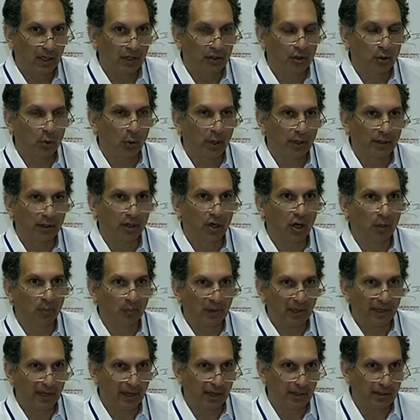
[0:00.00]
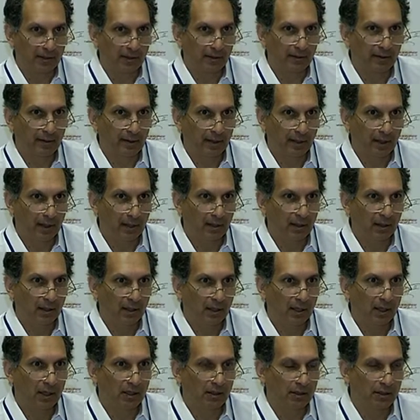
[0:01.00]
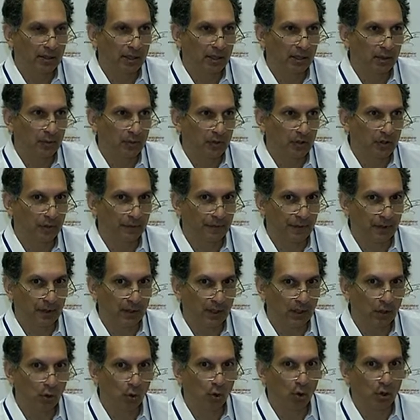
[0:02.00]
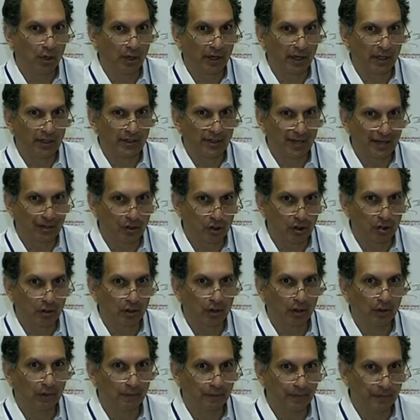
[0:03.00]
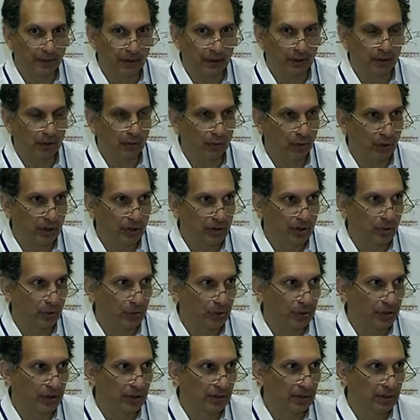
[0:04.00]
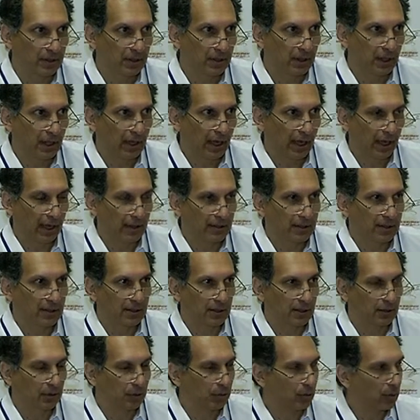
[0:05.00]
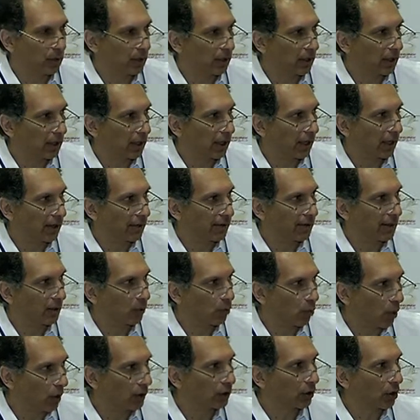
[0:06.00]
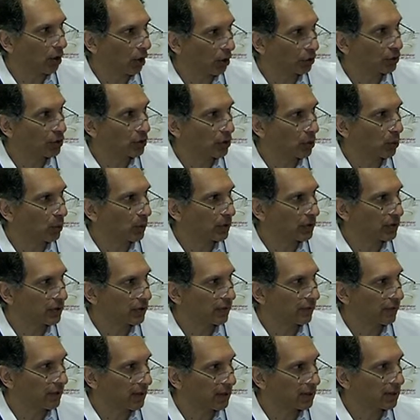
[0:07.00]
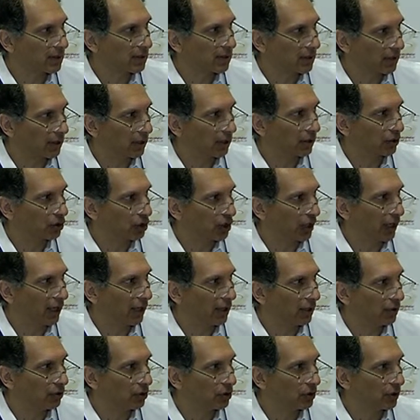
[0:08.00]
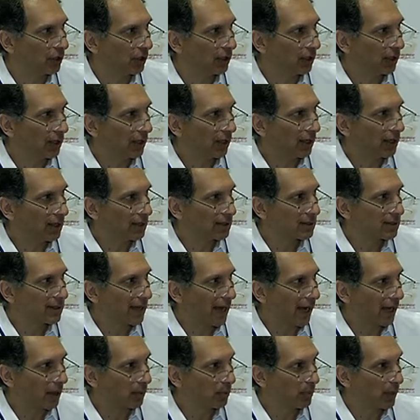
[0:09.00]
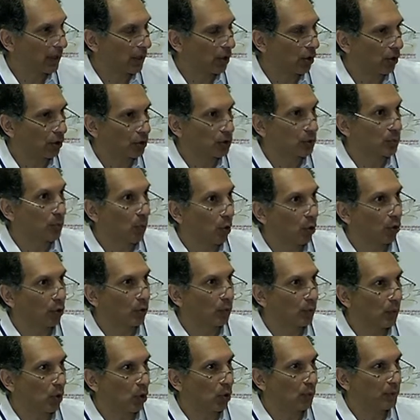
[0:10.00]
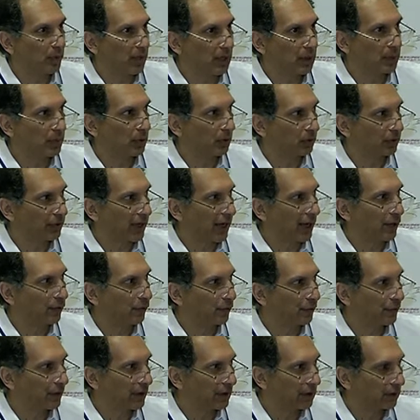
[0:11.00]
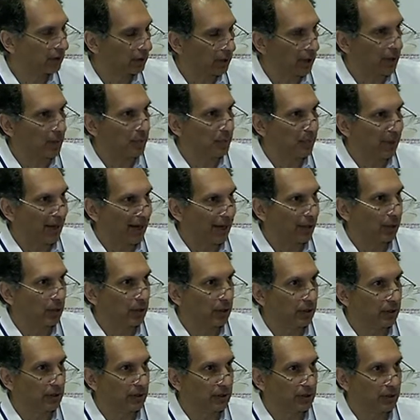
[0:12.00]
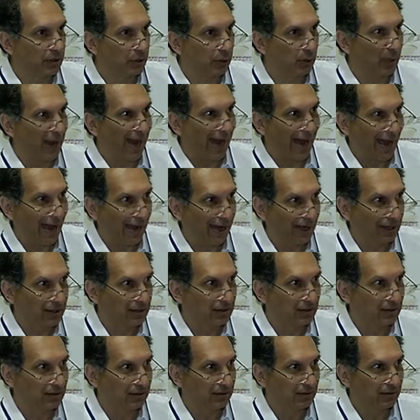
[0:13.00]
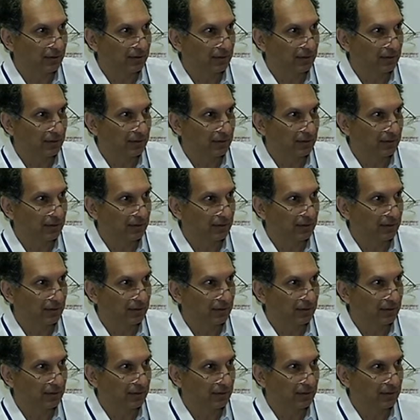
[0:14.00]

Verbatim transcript: It's quite a complicated thing in terms of the organization of uh, resources. And so uh, I think one consequence of this uh, change is that because more and more people now feel empowered to act,